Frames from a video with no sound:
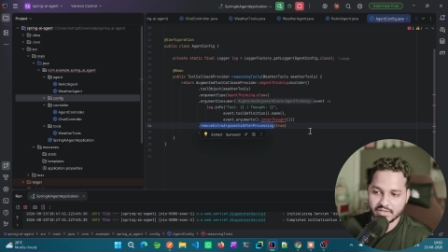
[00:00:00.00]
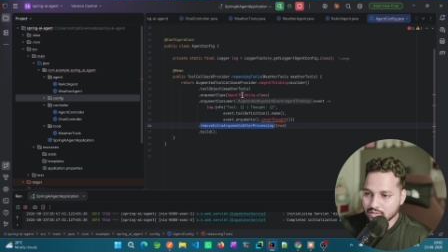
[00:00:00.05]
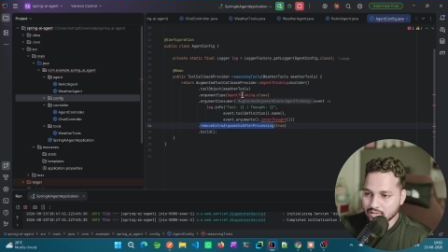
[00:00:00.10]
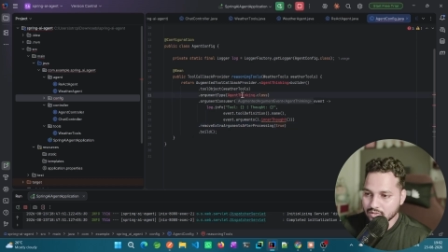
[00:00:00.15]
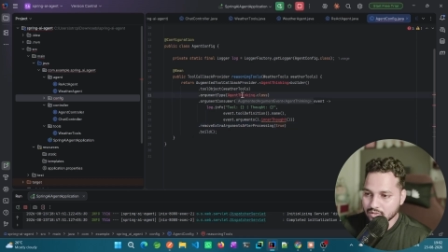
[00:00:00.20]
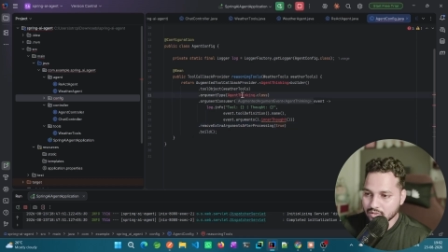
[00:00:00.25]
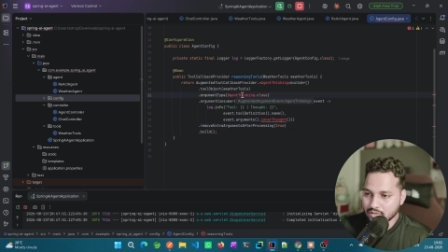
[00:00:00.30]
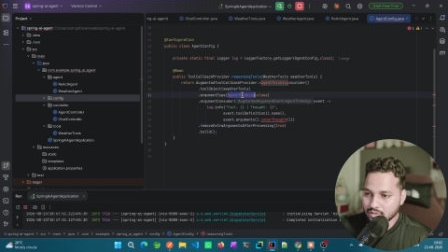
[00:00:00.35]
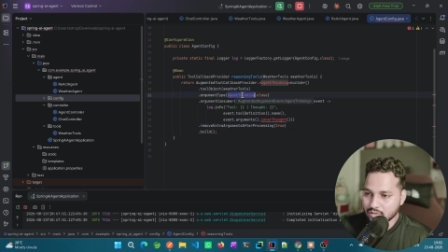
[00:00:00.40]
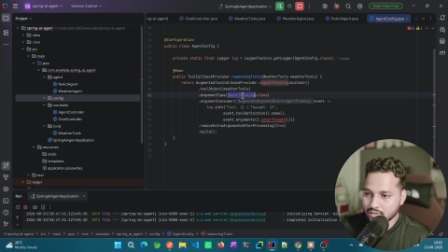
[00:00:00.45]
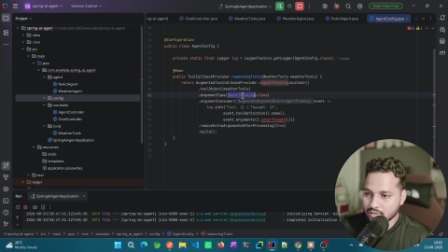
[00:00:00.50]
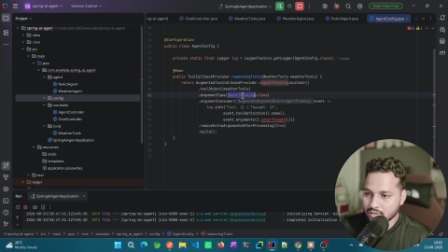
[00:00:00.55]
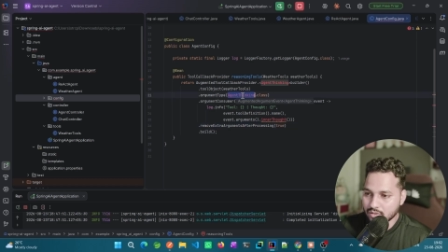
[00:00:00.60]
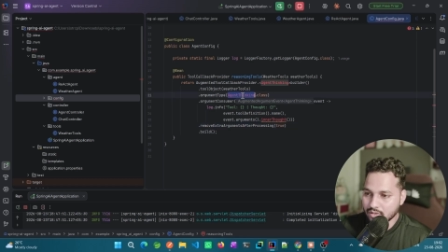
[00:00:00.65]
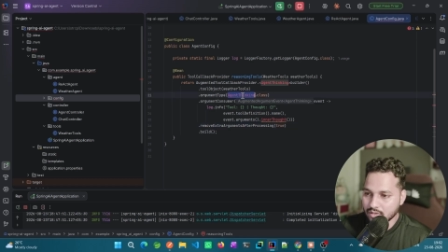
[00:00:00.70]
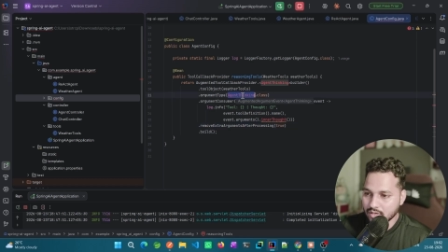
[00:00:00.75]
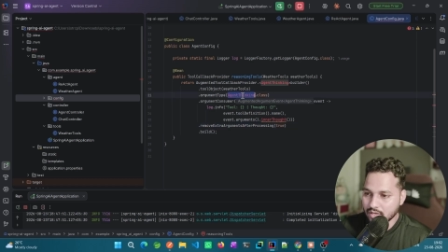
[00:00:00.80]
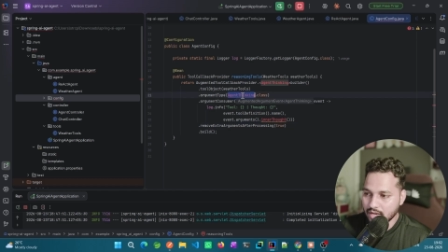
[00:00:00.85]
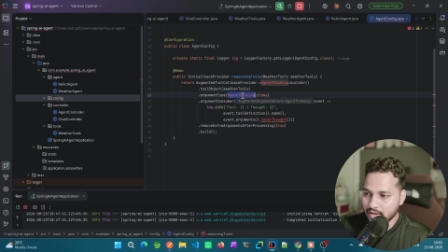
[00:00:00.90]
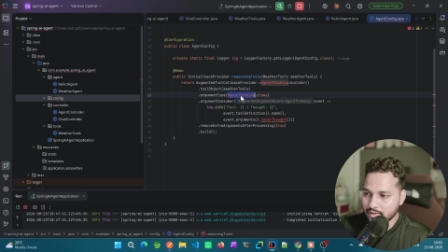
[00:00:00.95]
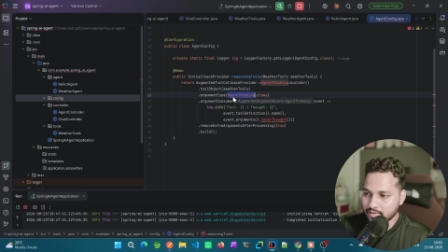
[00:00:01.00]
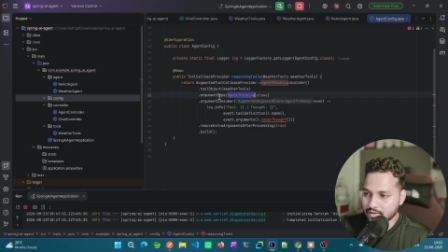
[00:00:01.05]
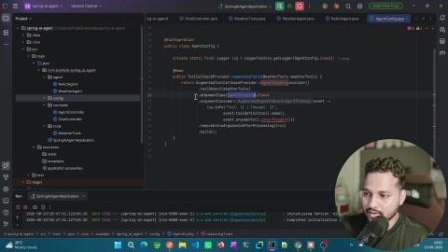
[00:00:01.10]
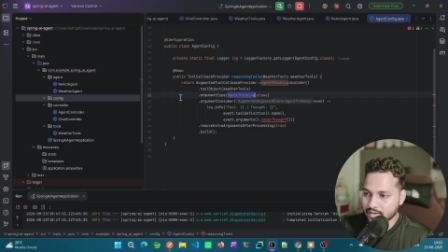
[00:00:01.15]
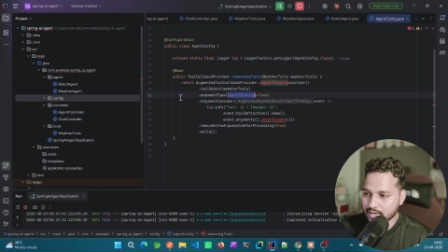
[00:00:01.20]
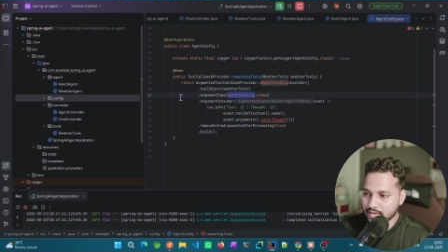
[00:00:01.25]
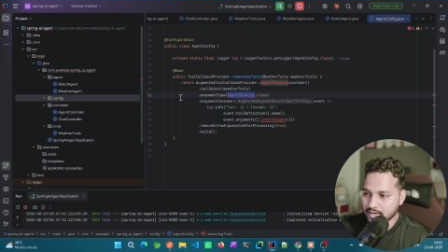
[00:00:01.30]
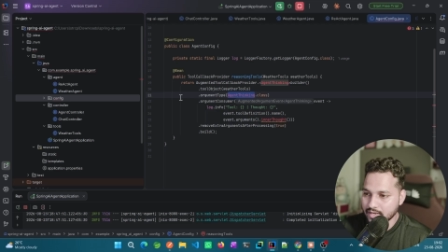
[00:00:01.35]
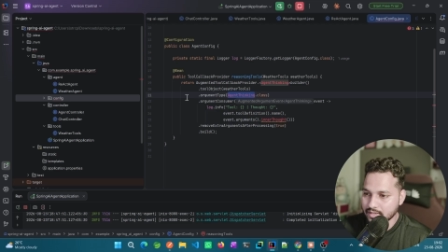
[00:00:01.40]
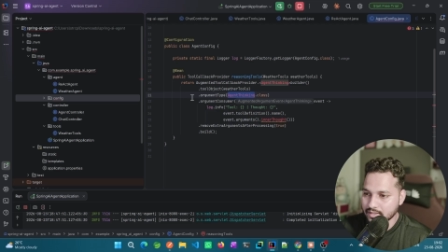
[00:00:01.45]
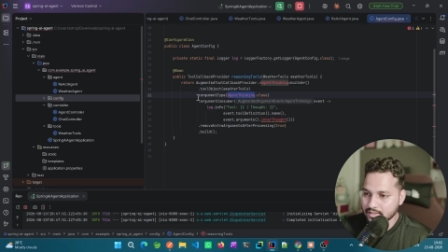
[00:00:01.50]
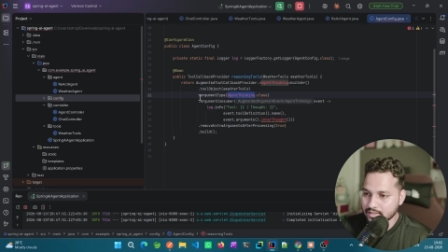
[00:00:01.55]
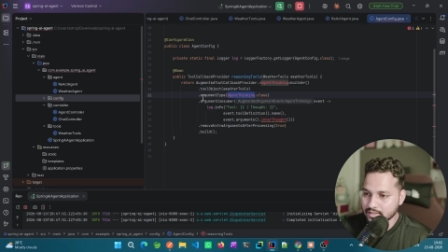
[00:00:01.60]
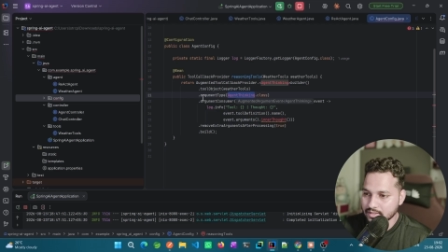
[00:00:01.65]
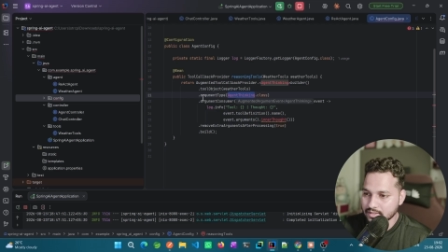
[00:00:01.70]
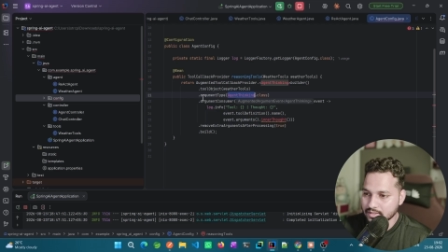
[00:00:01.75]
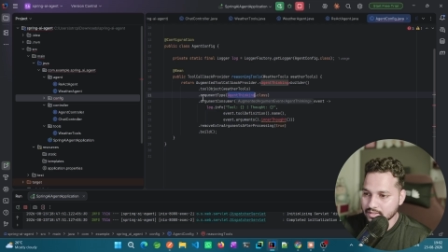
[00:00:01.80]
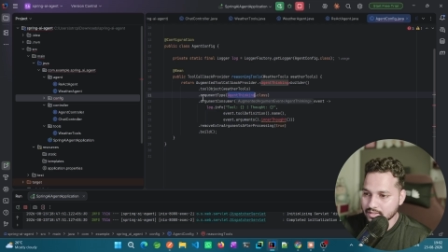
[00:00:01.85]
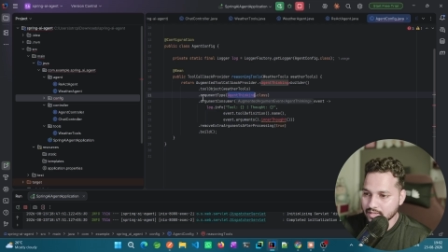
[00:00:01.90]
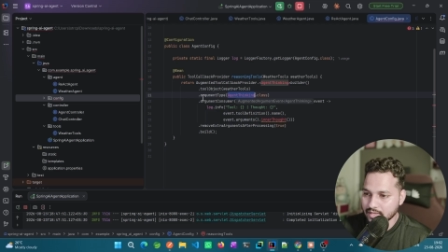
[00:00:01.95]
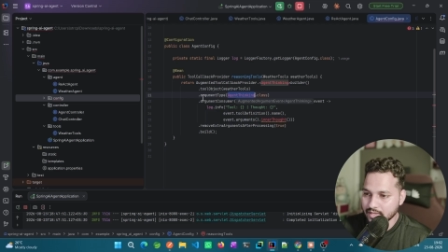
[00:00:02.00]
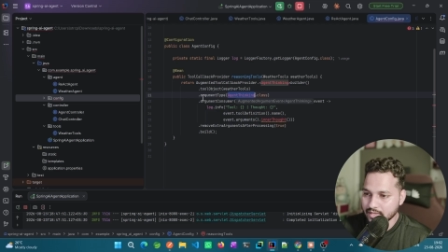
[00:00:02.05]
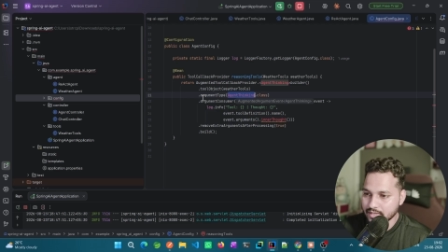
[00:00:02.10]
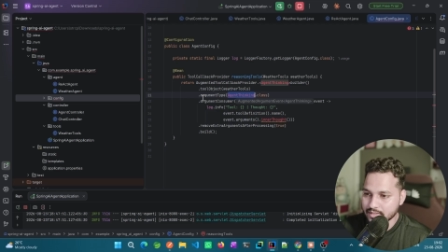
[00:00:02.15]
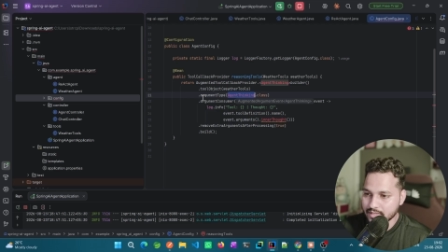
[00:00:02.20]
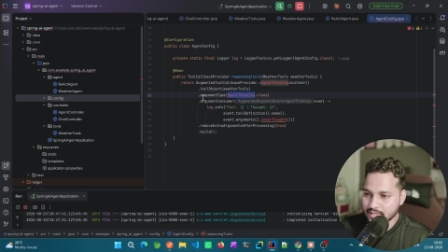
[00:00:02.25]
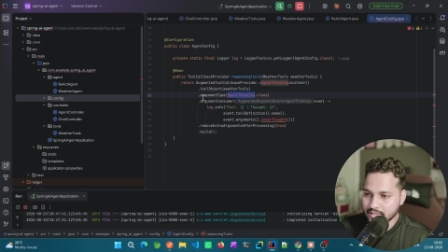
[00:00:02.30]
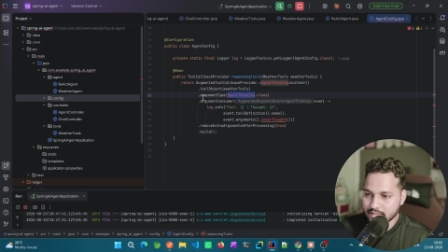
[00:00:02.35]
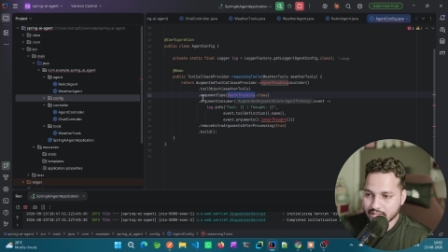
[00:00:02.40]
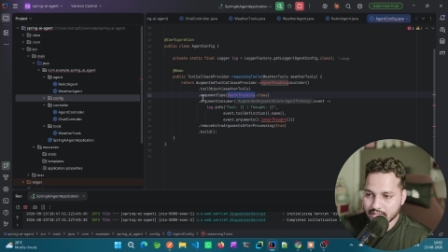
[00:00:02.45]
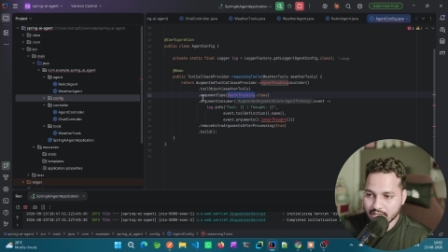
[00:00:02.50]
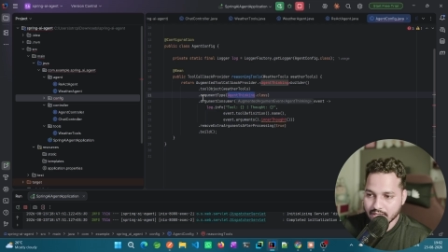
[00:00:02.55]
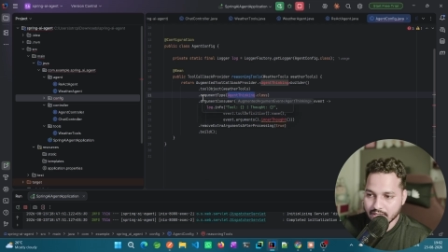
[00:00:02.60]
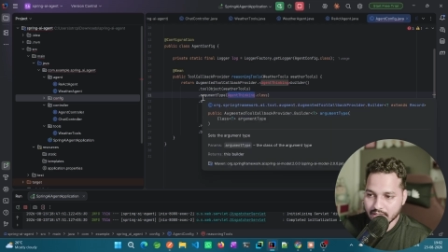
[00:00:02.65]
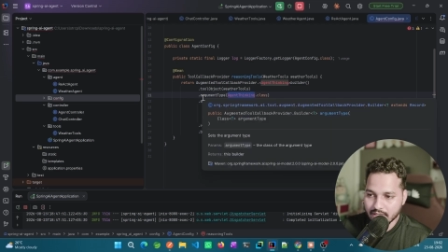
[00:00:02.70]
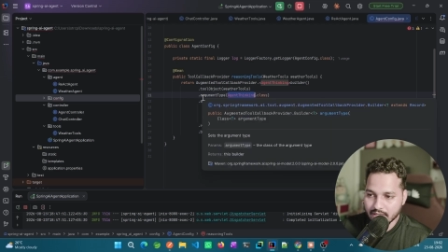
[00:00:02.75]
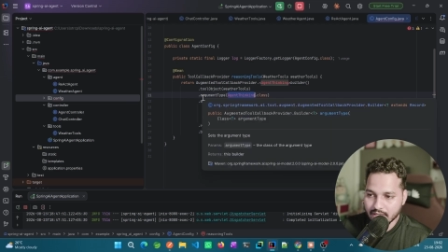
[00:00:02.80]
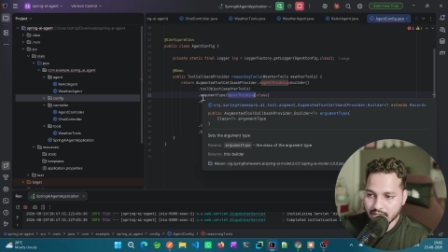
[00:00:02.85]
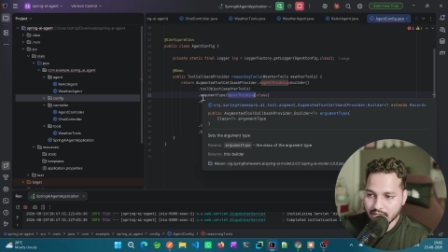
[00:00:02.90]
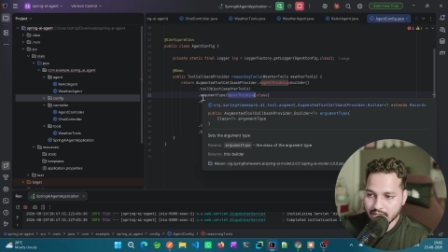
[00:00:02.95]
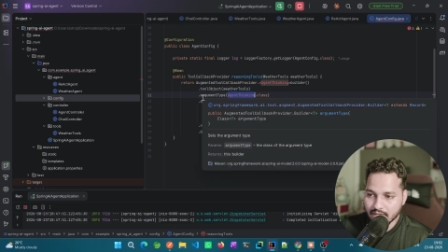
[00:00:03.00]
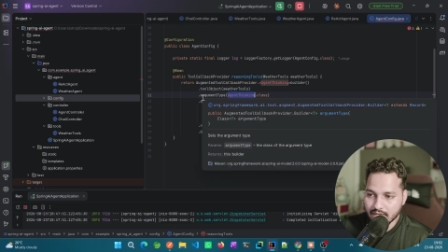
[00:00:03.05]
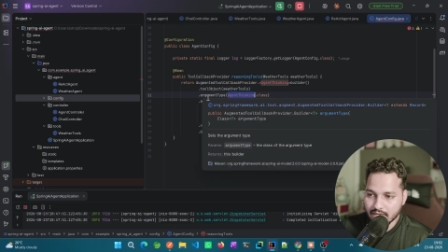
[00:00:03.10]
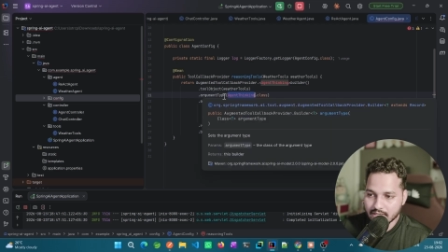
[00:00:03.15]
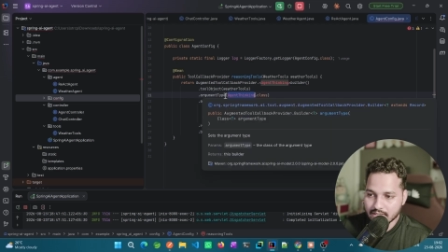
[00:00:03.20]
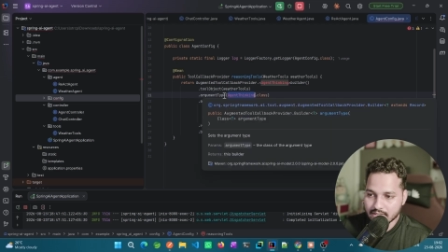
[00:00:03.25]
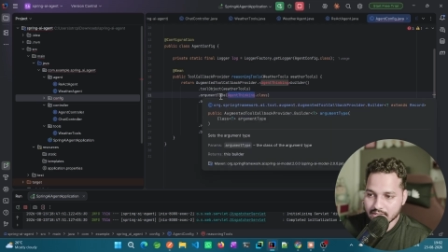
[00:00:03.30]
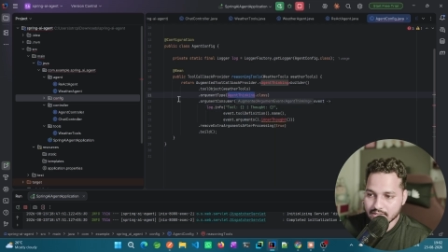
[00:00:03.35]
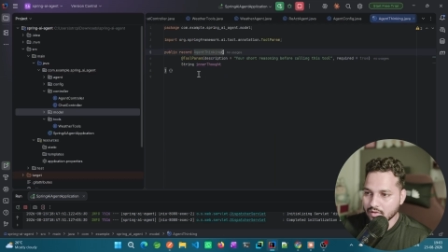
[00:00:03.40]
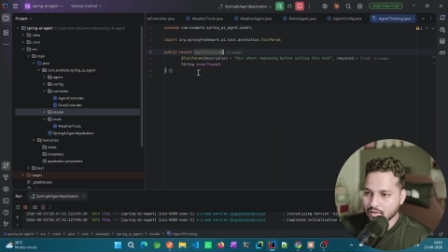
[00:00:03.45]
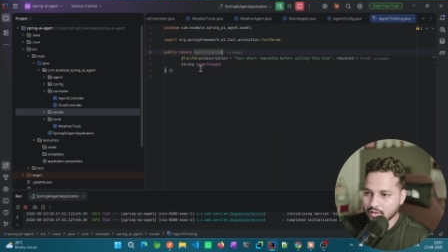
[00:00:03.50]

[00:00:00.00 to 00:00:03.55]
So I will create this agent thinking class.